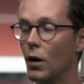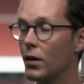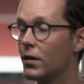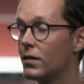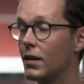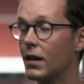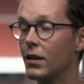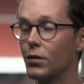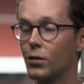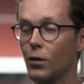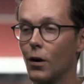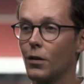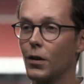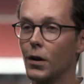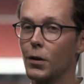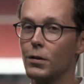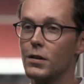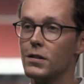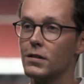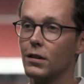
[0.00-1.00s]
once they saw
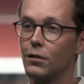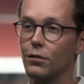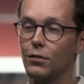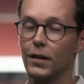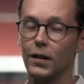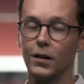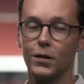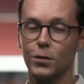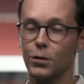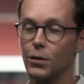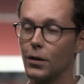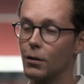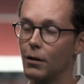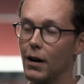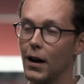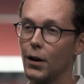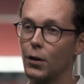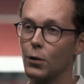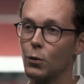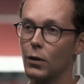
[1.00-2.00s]
that Christian fell to the
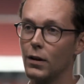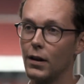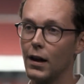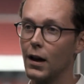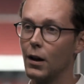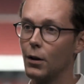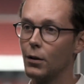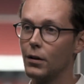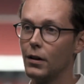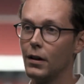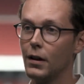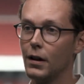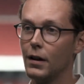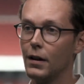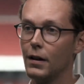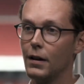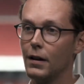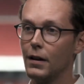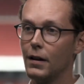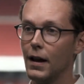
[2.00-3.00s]
ground without
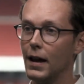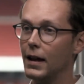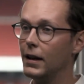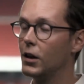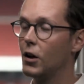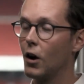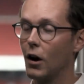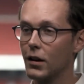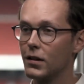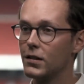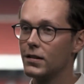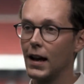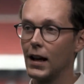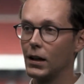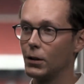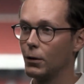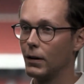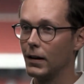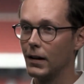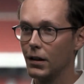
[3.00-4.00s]
any
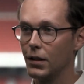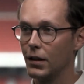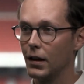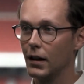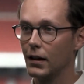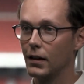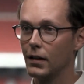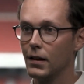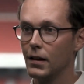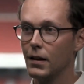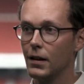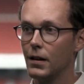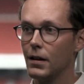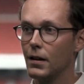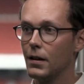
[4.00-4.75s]
contact or anything,